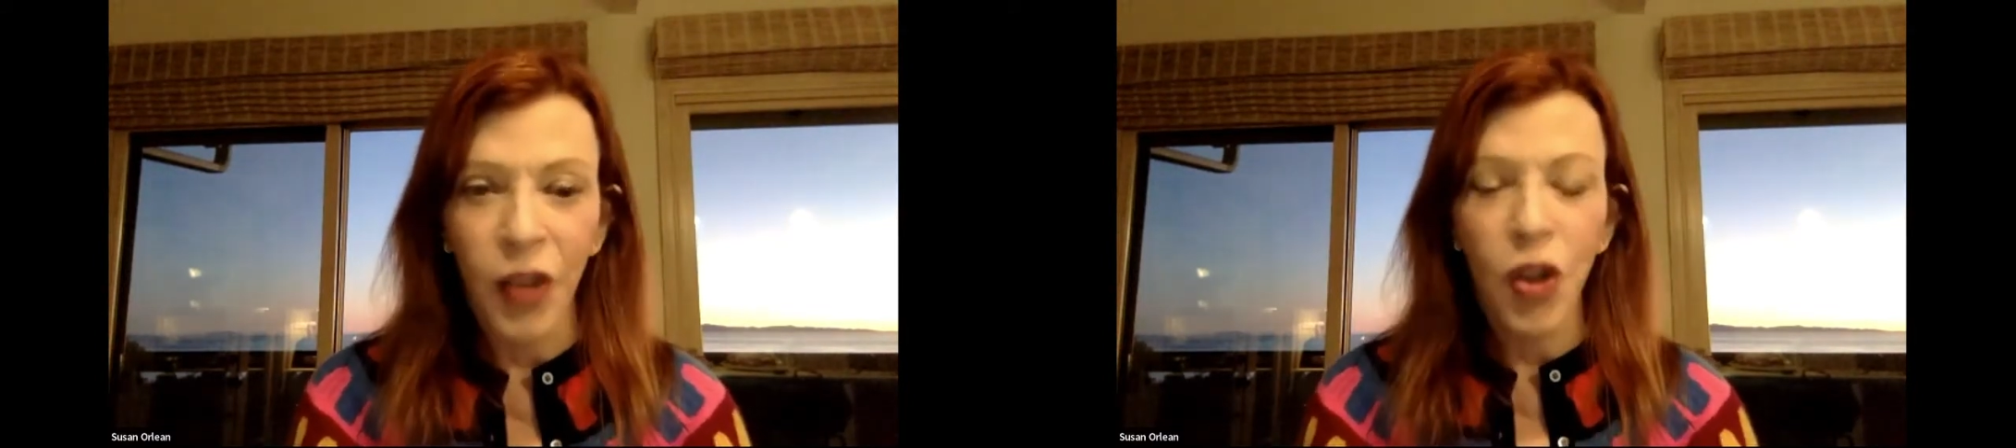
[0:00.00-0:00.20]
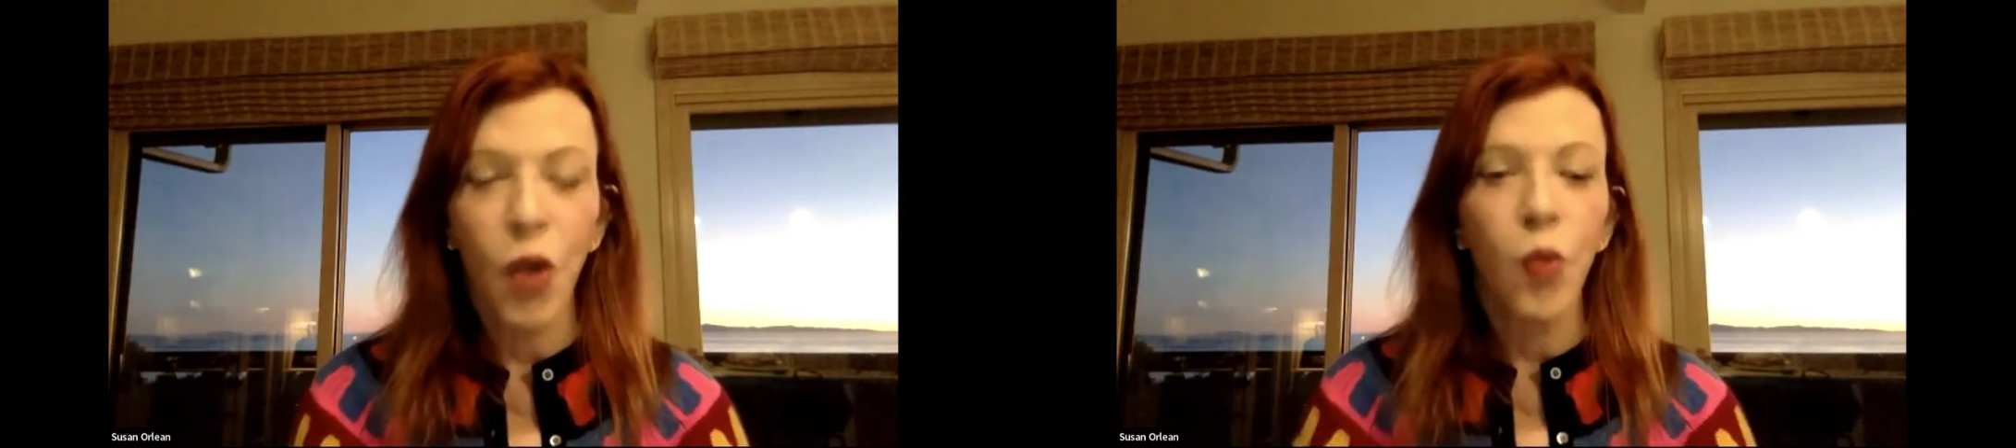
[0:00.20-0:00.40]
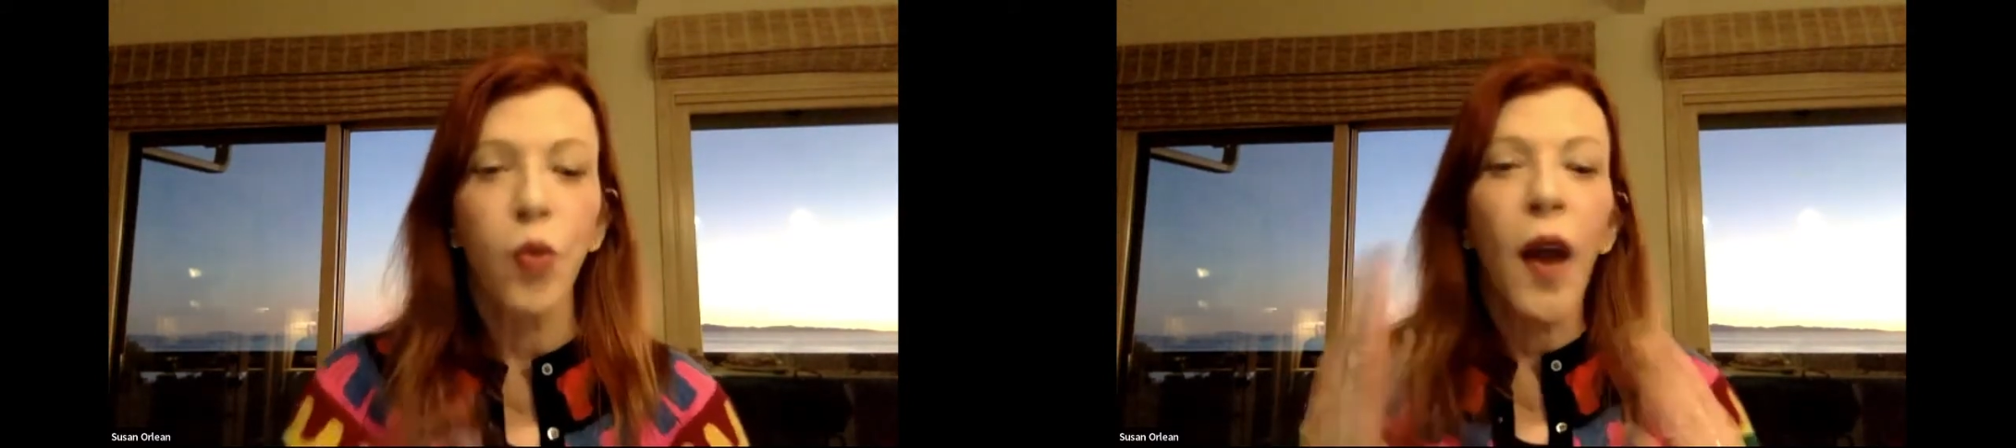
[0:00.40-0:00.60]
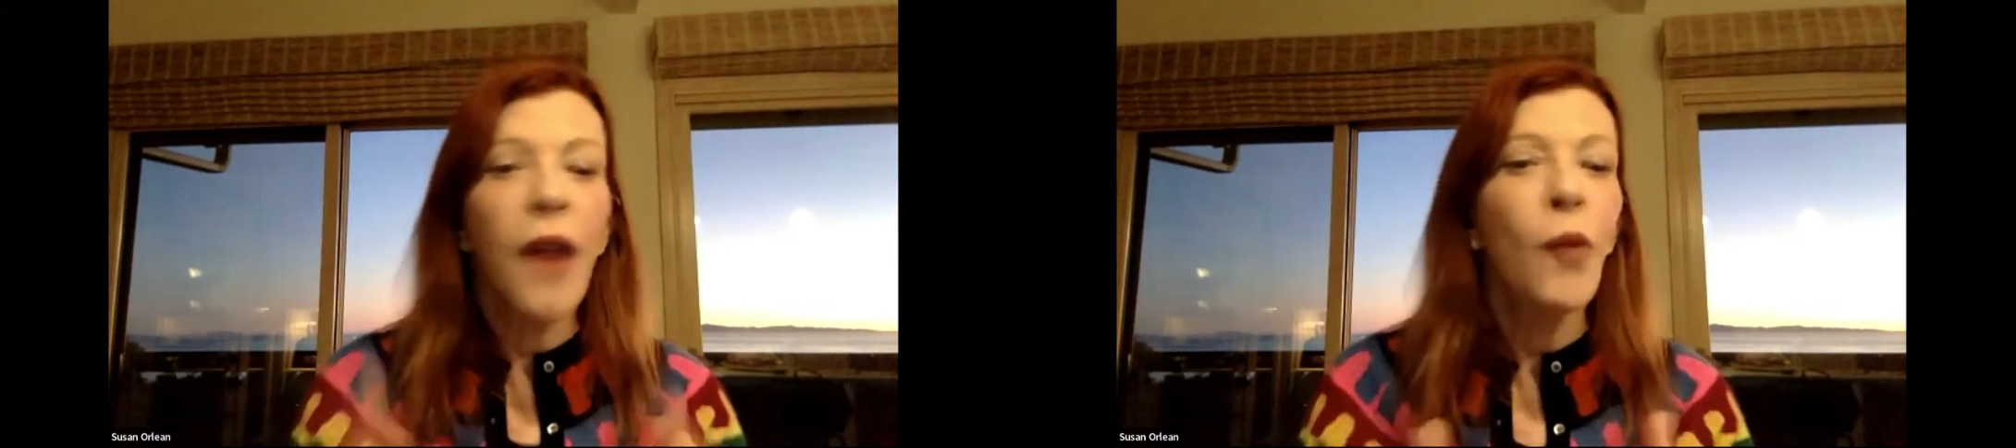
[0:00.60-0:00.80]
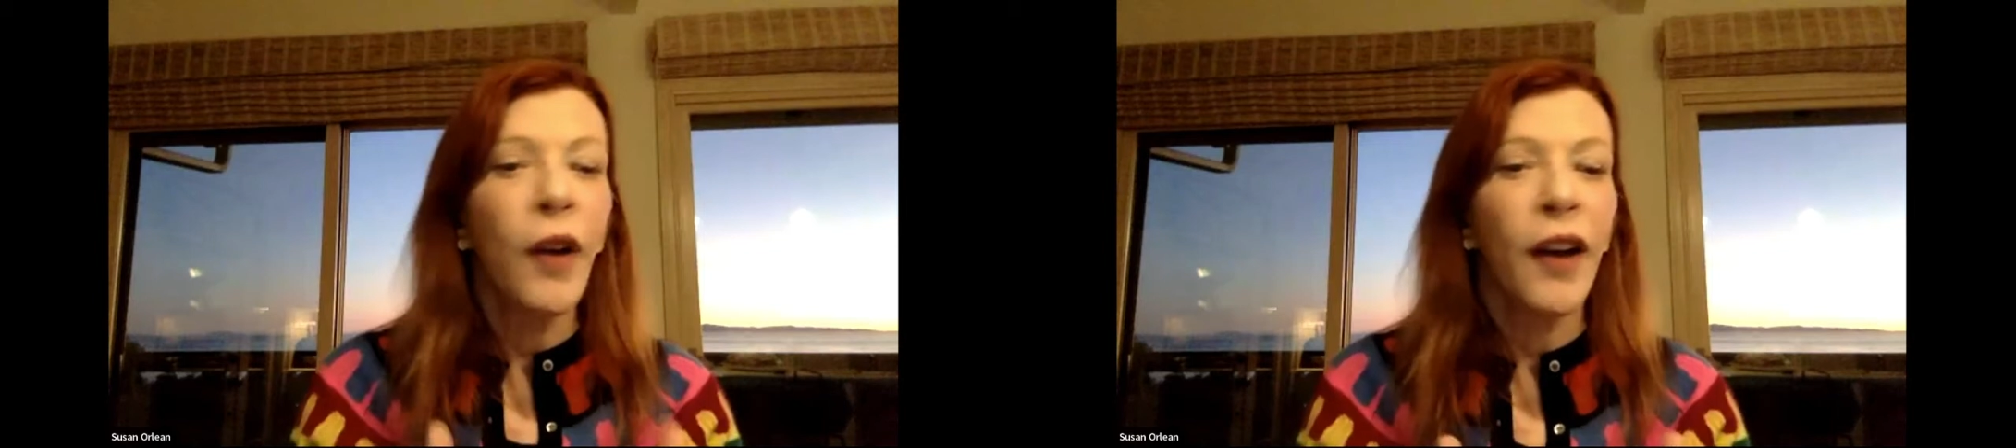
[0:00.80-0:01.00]
So
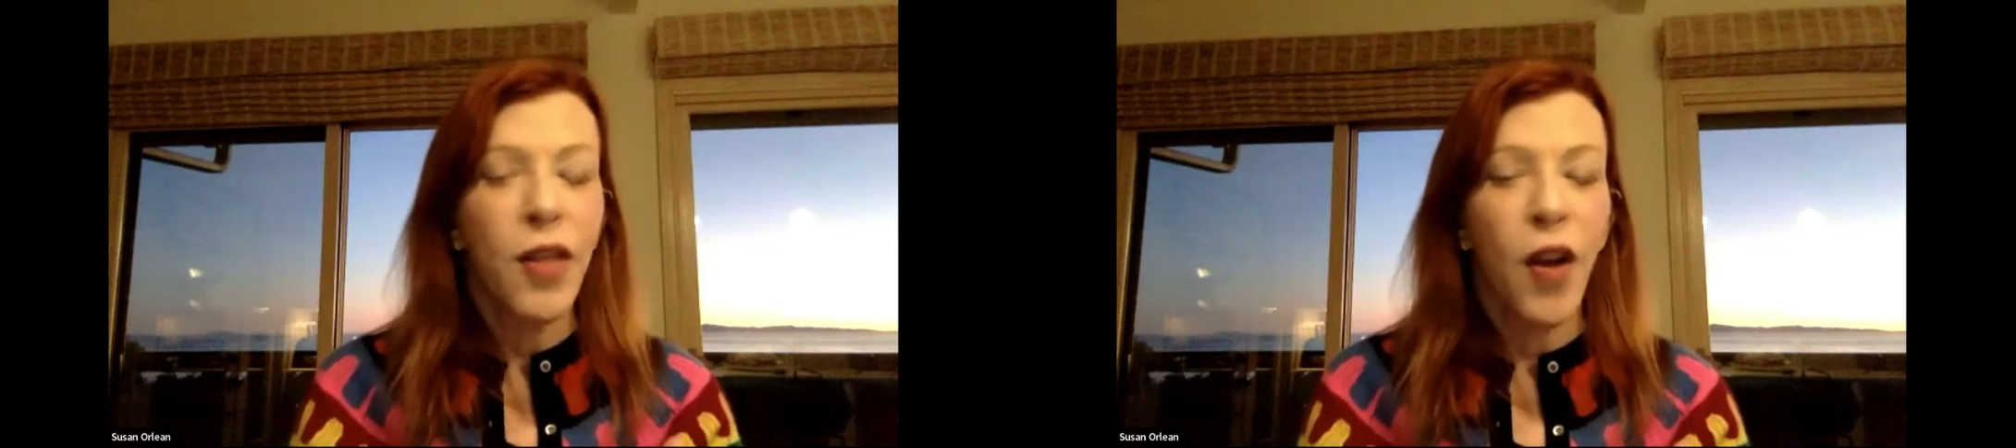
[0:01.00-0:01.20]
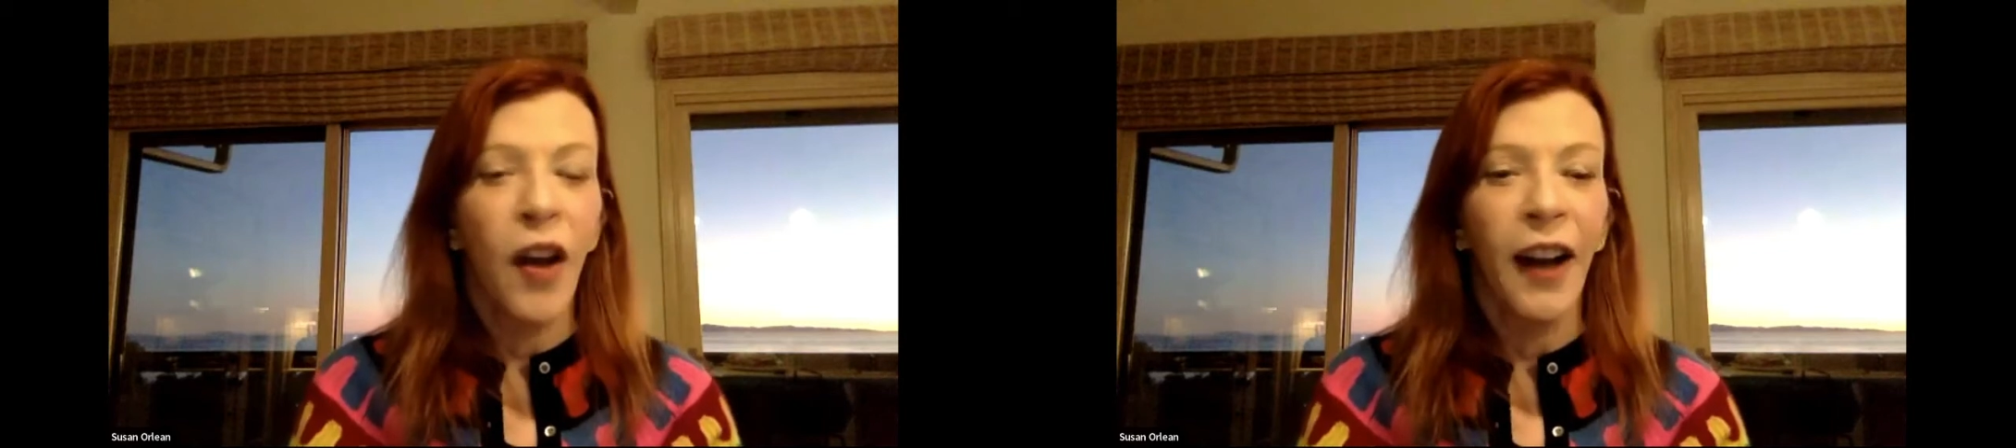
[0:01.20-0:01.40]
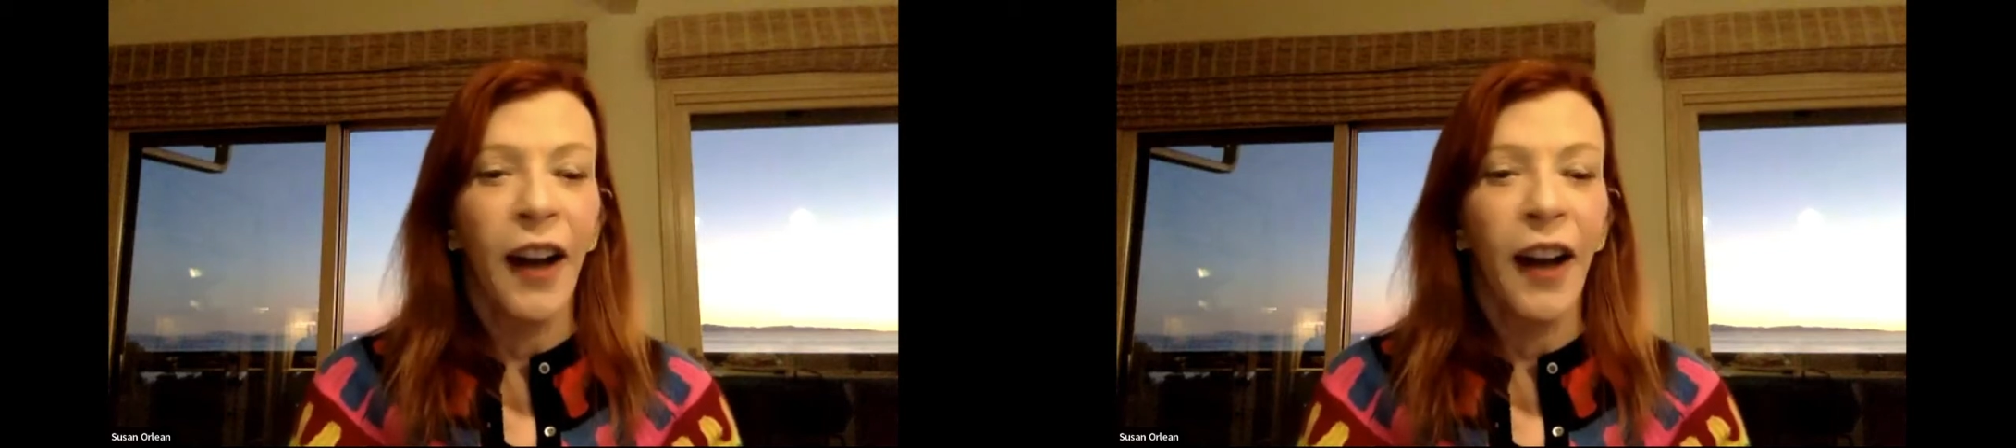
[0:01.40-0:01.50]
right when I thought